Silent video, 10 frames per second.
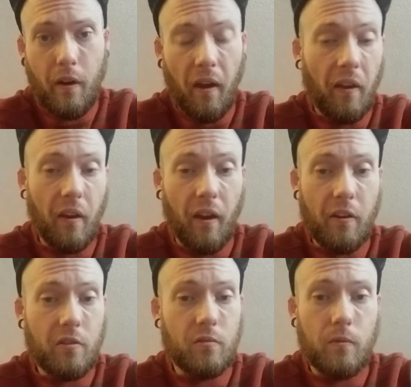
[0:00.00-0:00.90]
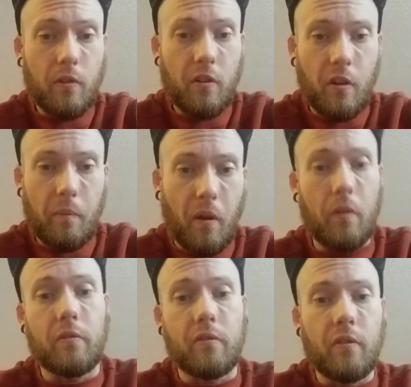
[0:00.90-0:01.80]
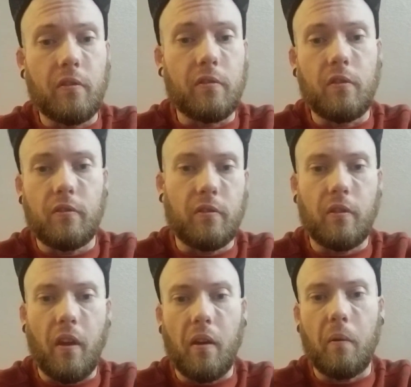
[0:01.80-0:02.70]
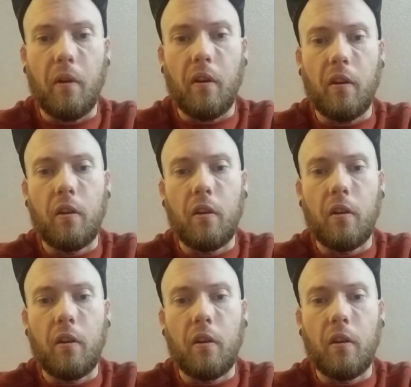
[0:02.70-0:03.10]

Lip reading: I just wanted to post this just so that way,